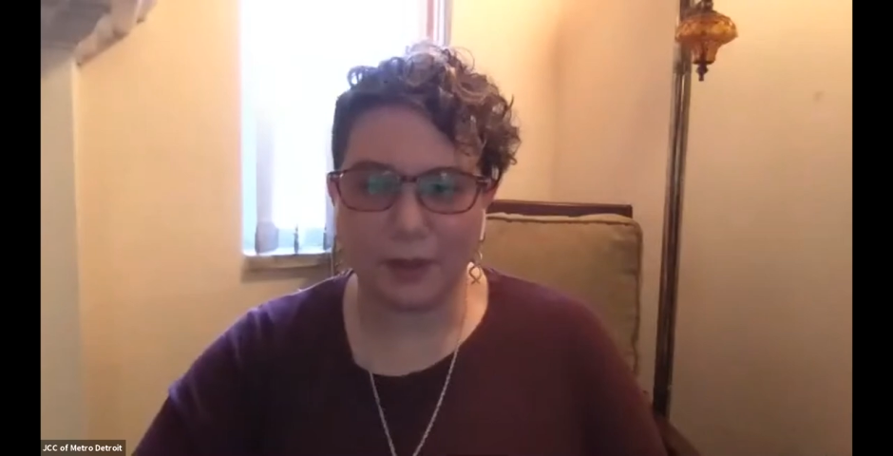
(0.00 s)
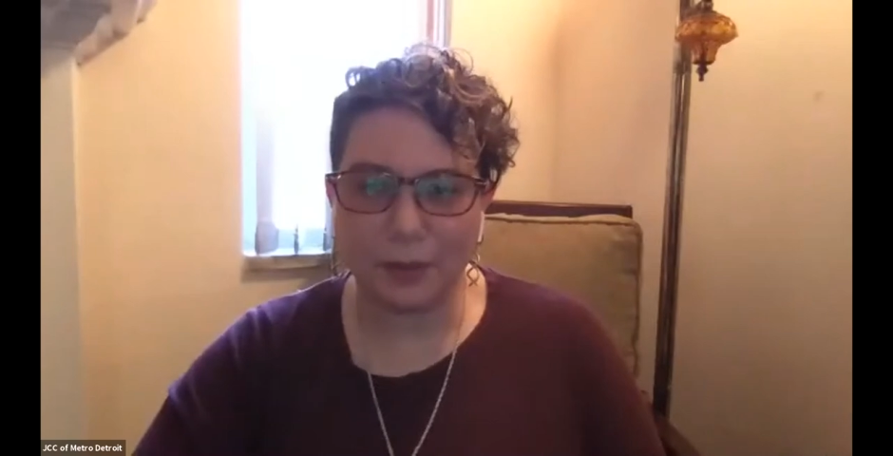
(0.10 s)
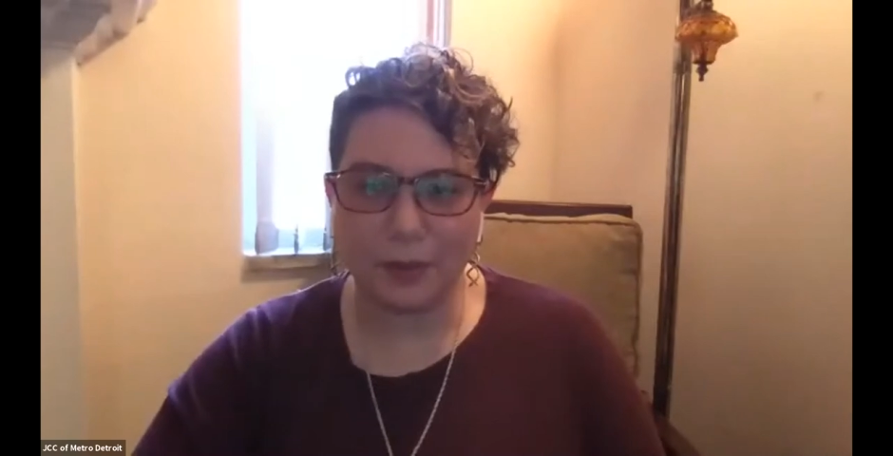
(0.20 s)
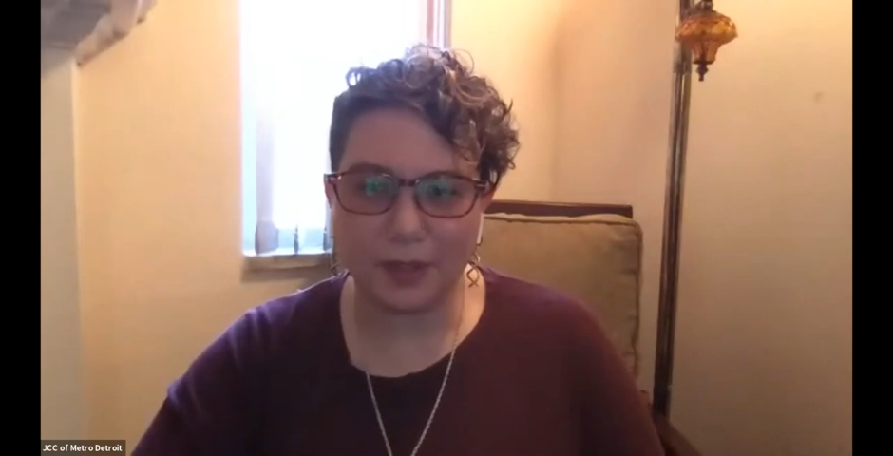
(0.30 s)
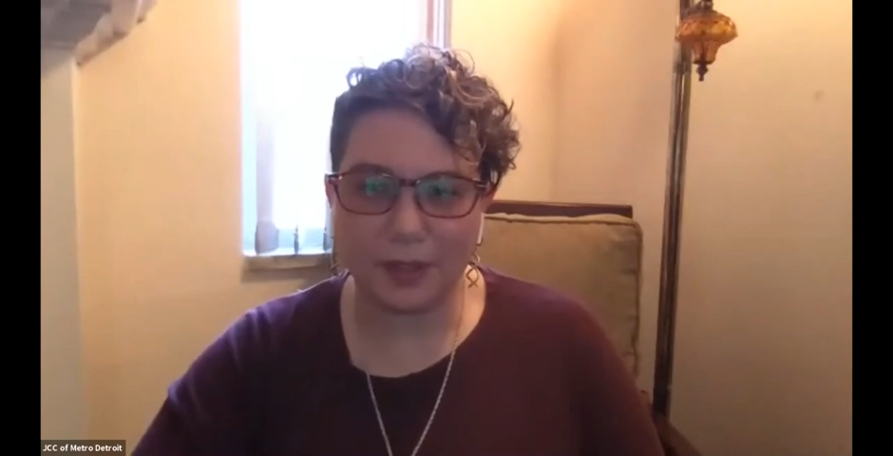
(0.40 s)

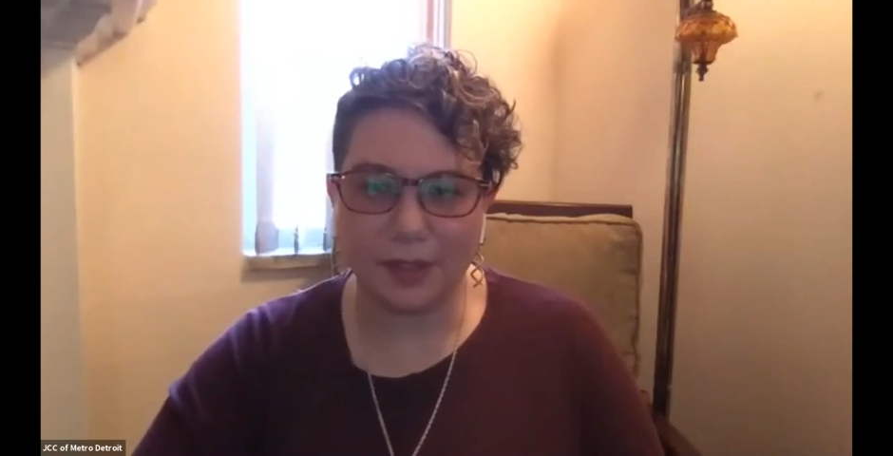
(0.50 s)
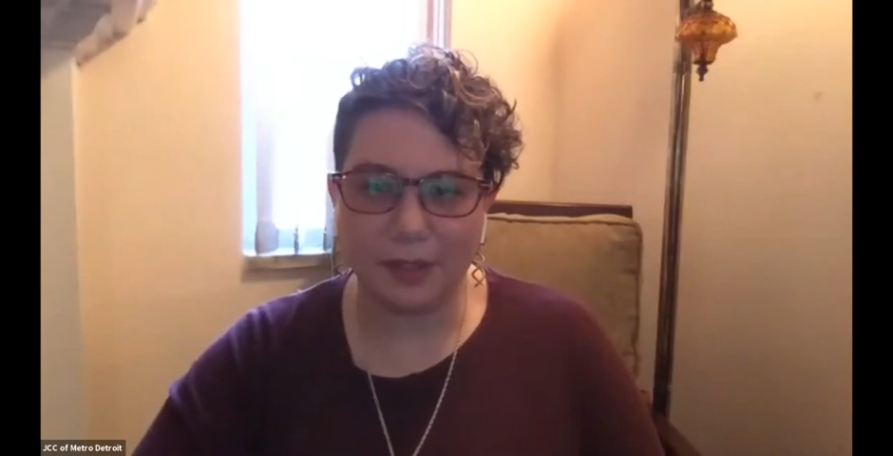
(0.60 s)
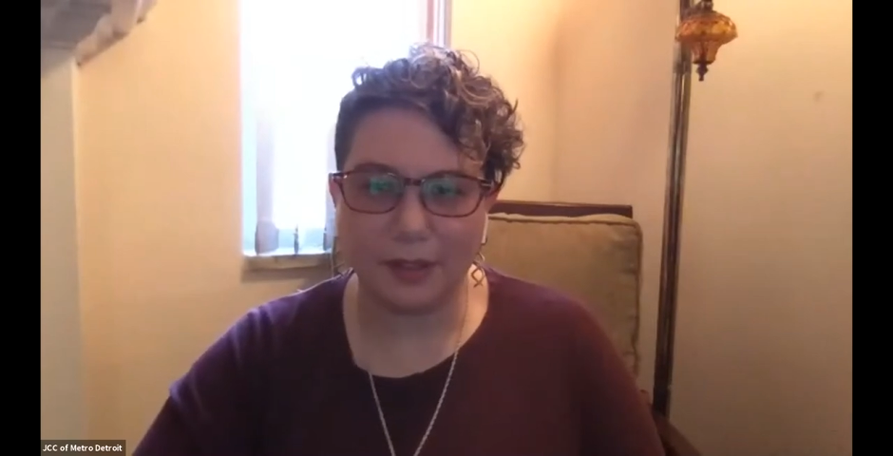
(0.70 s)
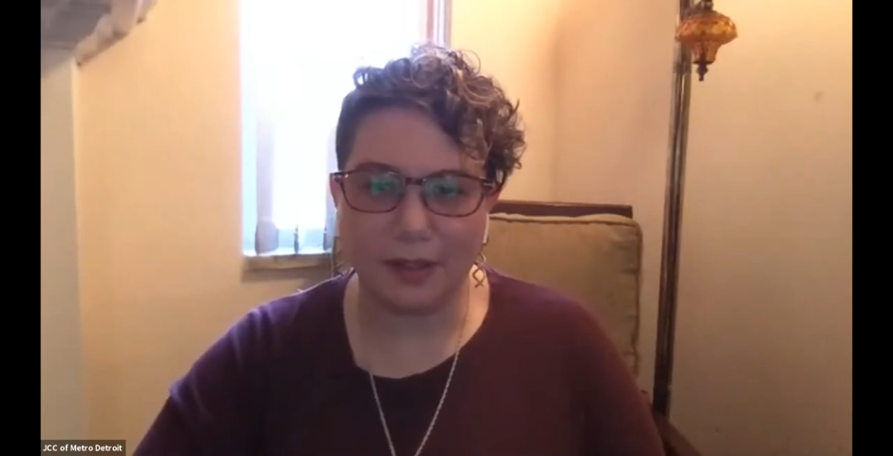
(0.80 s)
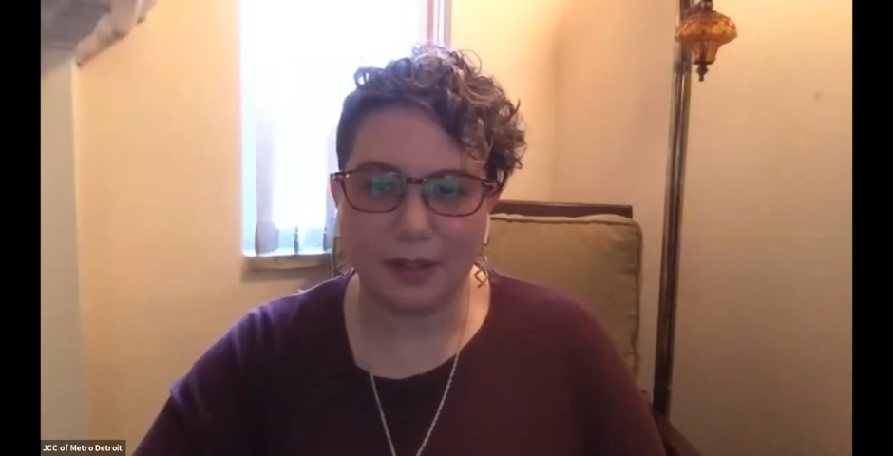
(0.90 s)

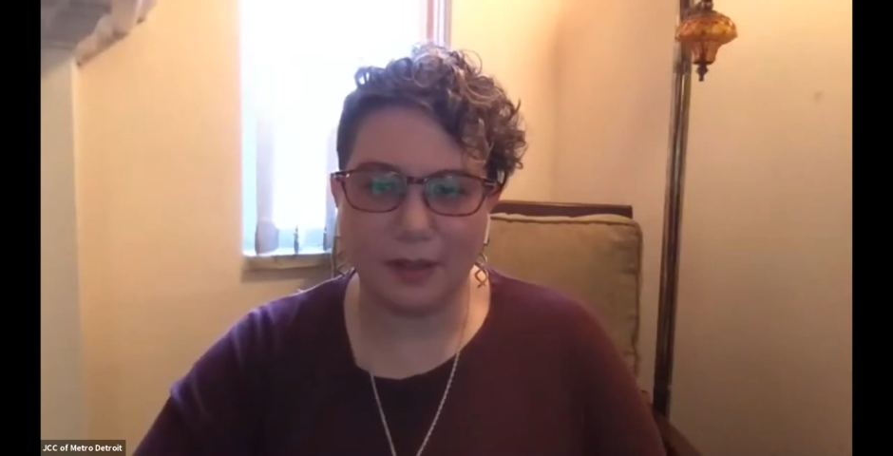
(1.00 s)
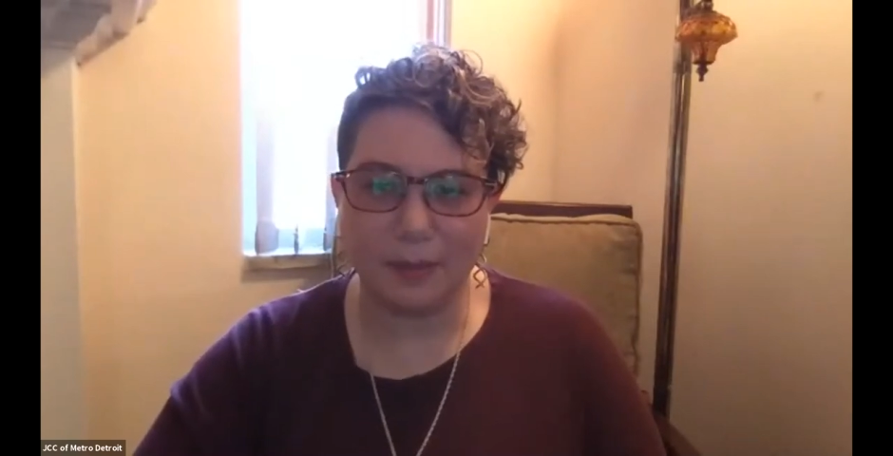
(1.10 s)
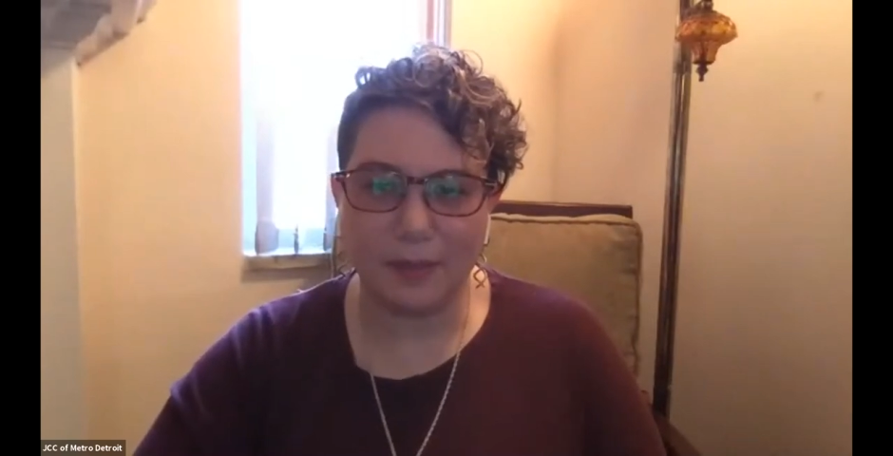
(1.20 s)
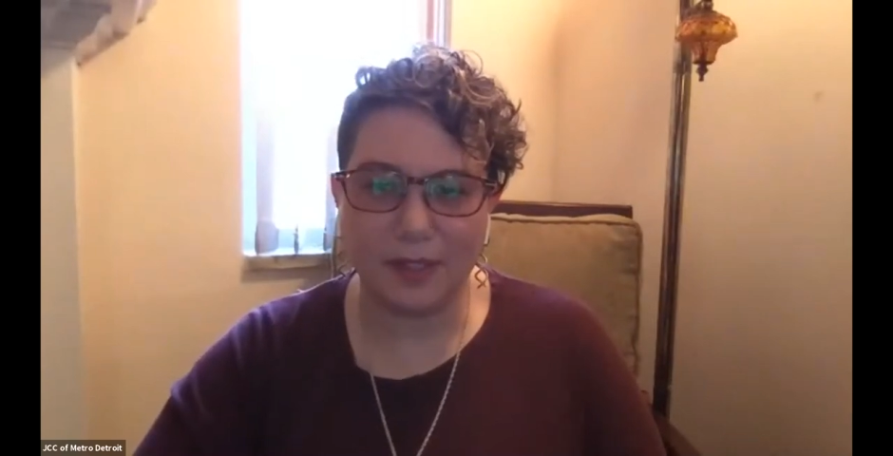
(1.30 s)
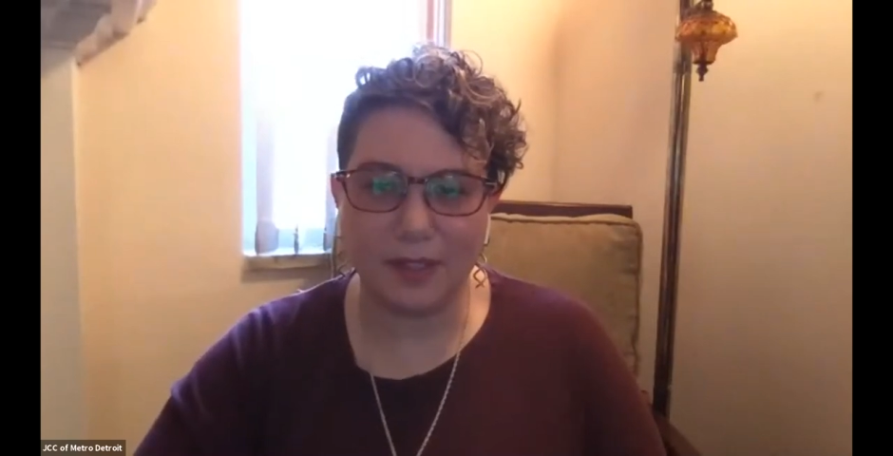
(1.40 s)
question,
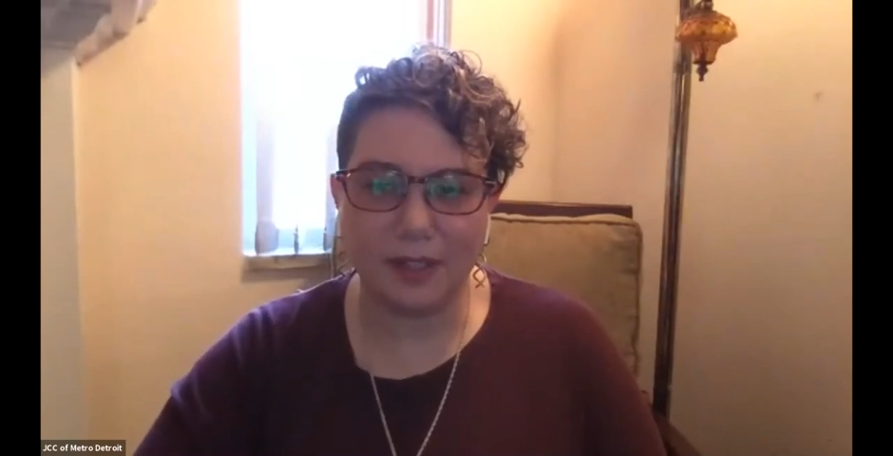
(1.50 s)
did